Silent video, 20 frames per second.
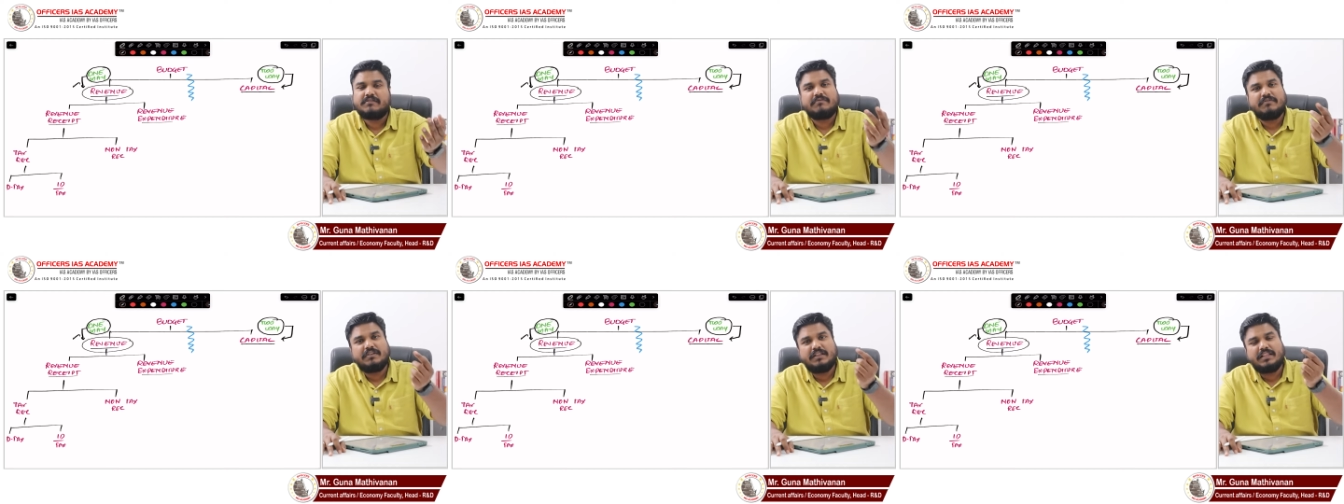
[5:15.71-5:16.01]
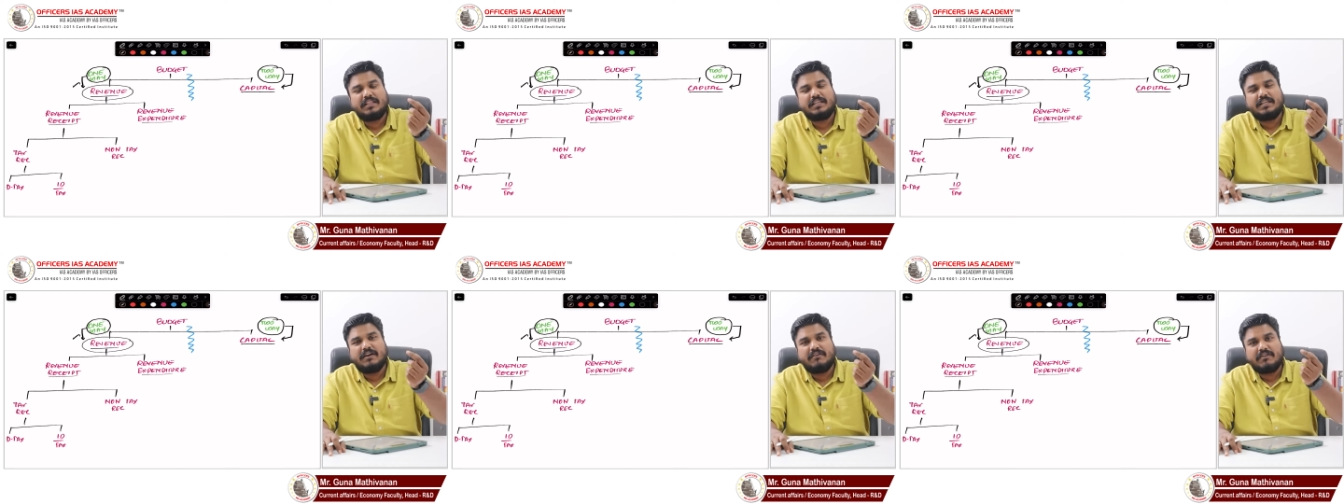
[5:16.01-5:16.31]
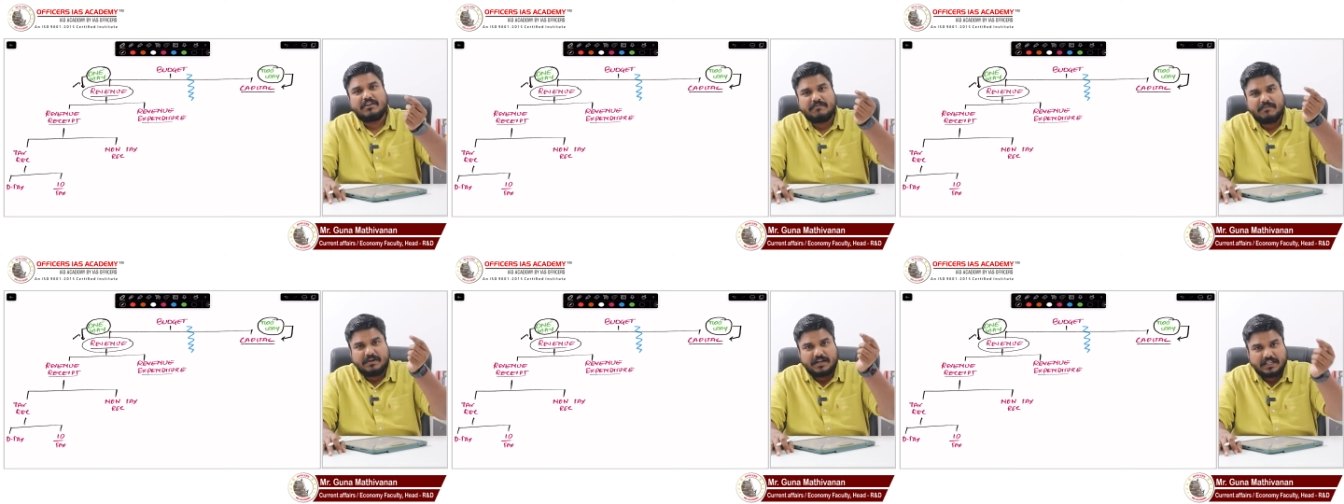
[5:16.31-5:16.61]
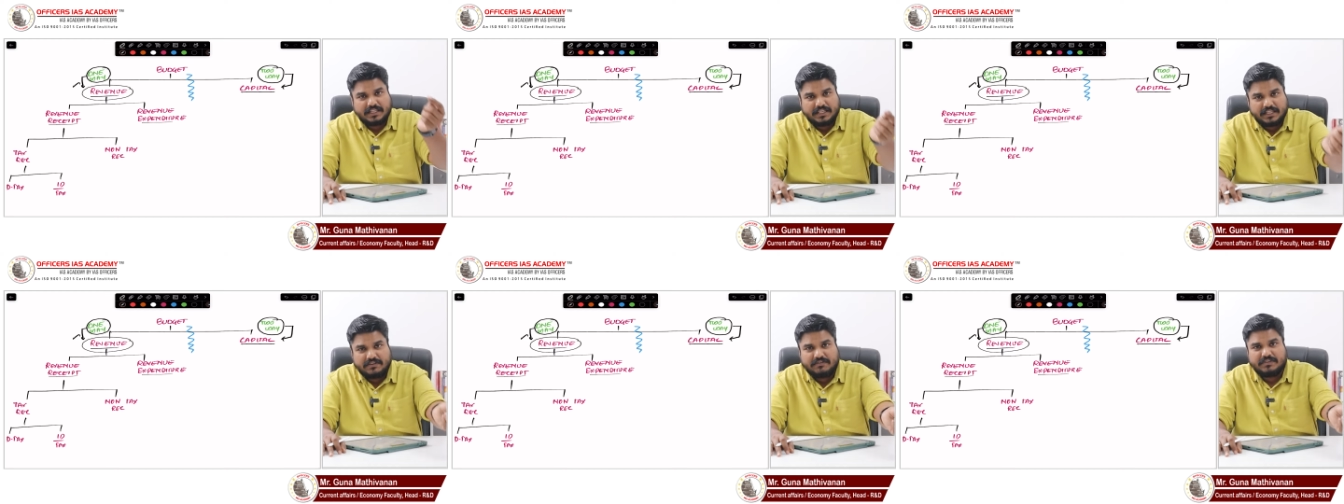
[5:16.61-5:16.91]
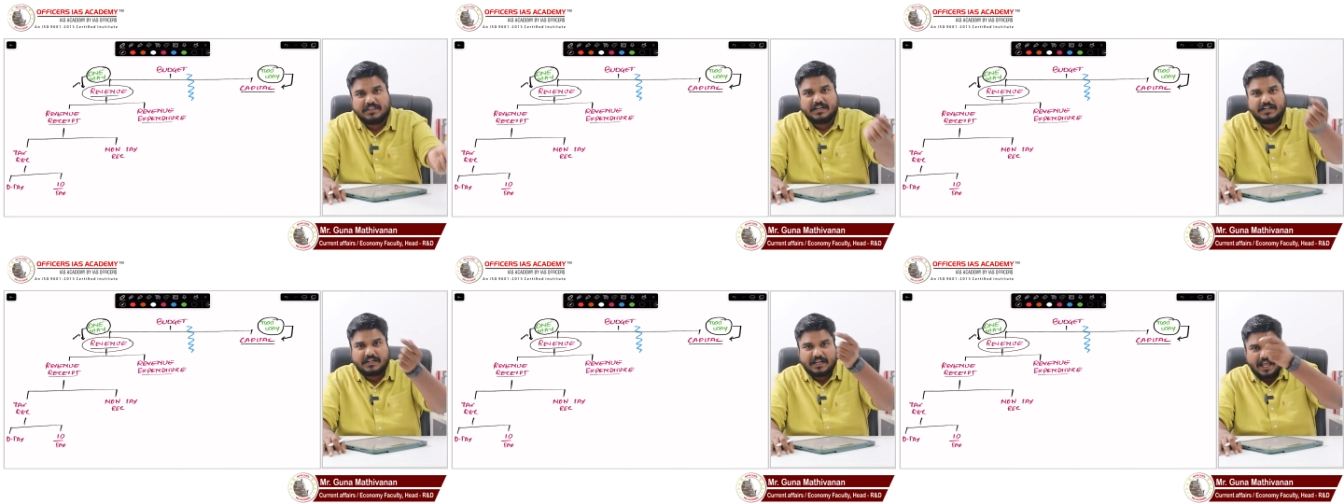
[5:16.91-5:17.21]
Will the government give
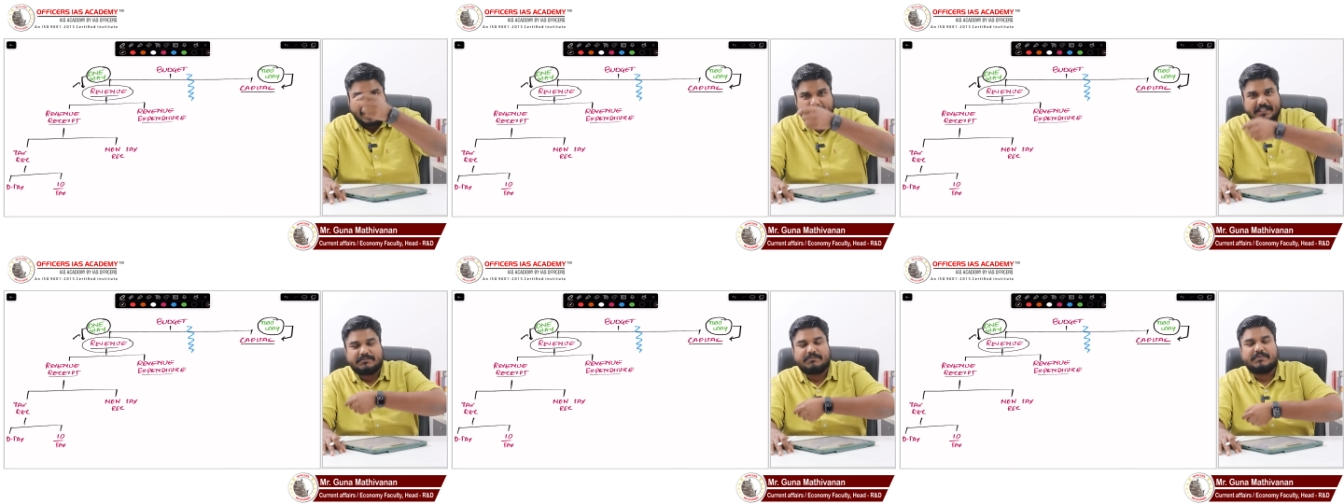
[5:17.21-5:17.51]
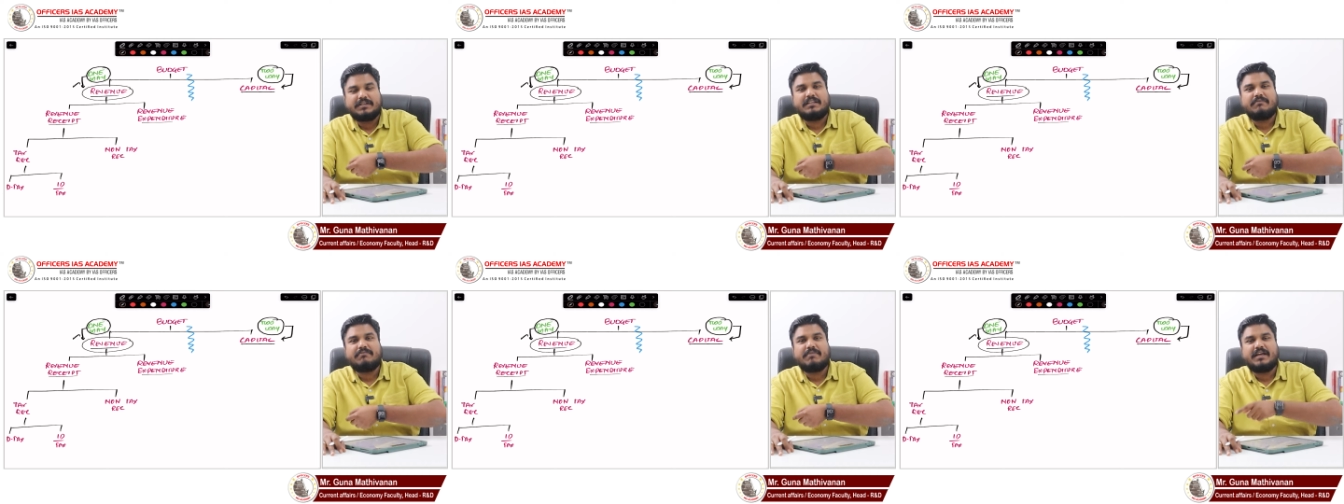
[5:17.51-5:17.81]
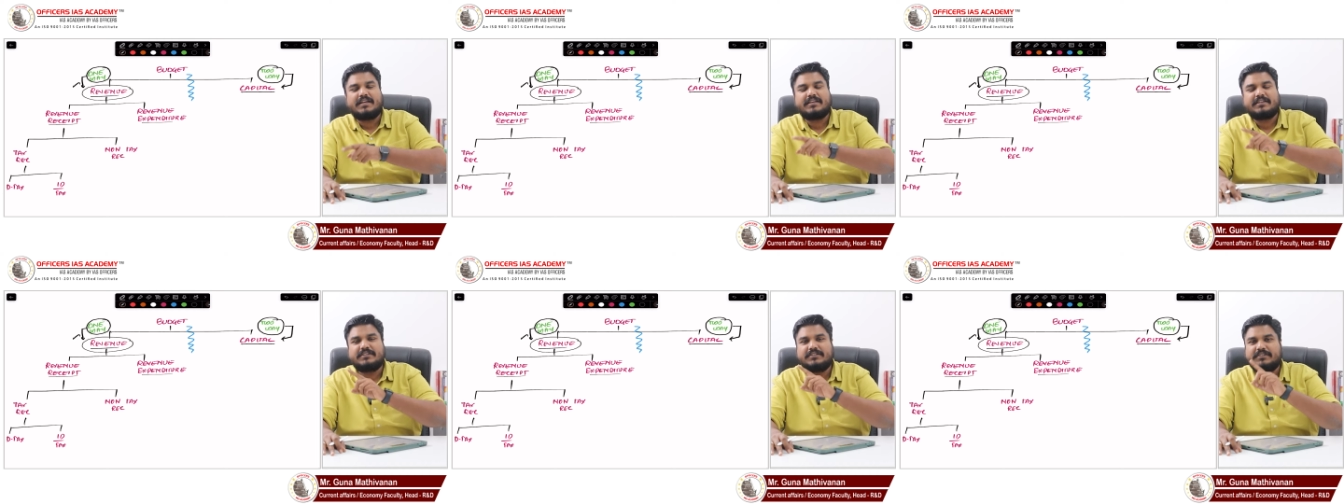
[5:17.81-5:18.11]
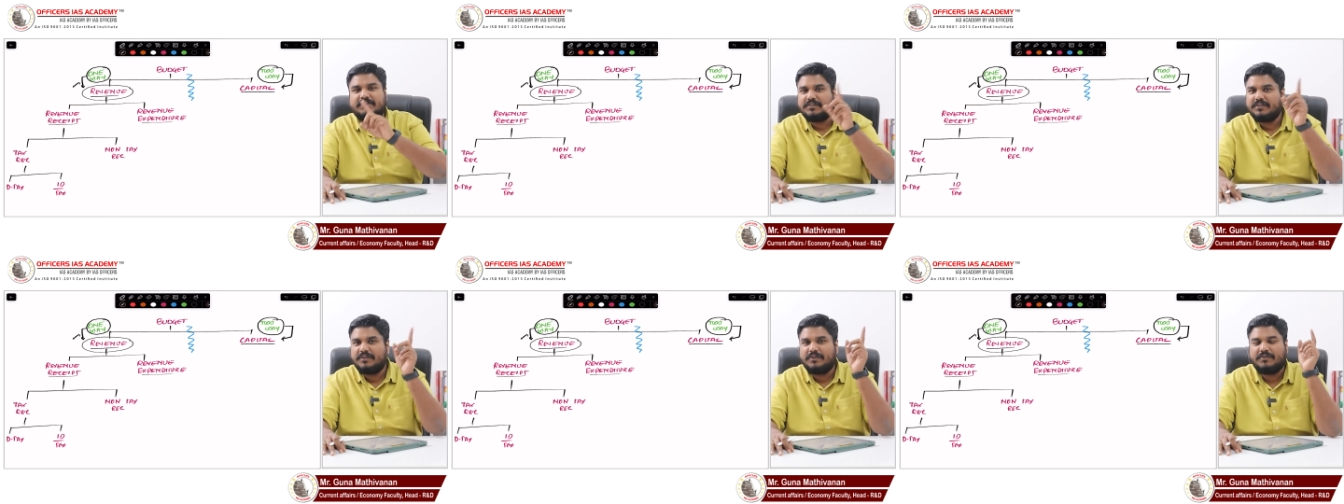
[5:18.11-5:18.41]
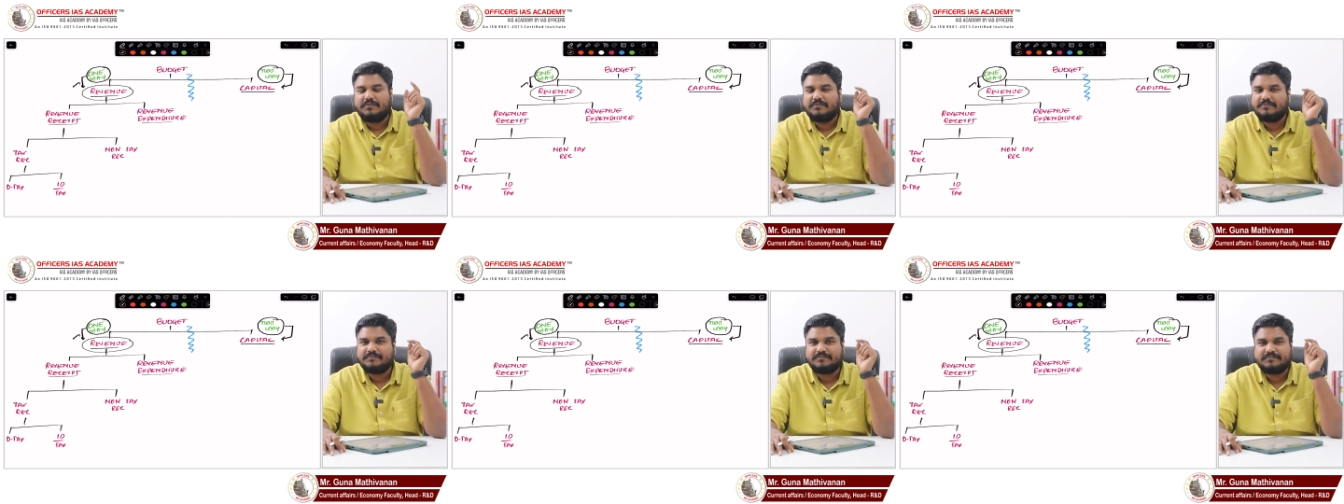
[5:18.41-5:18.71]
the tax money back?
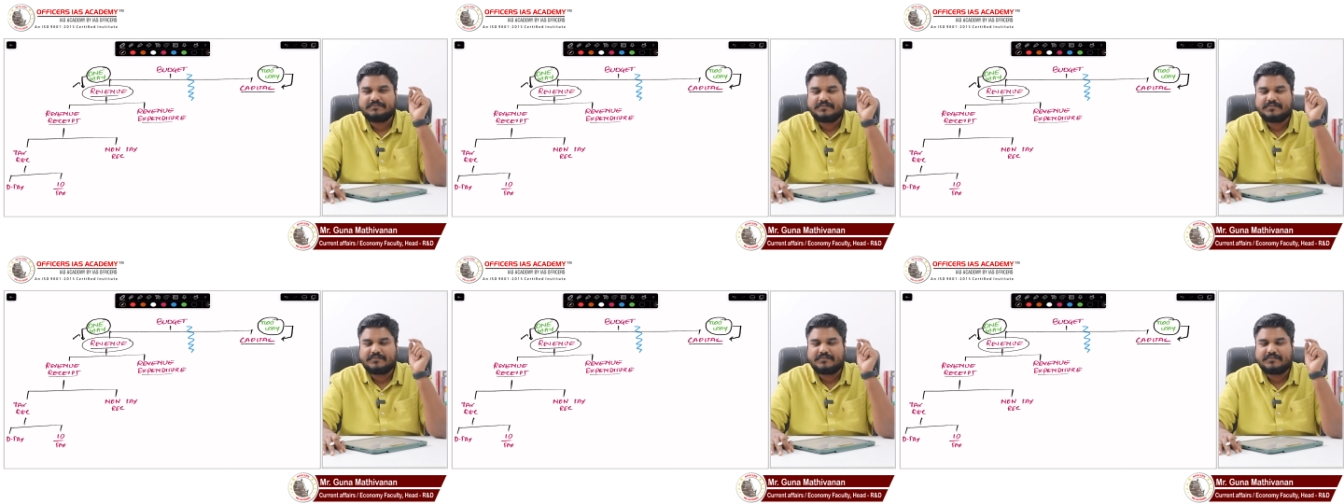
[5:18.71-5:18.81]
No.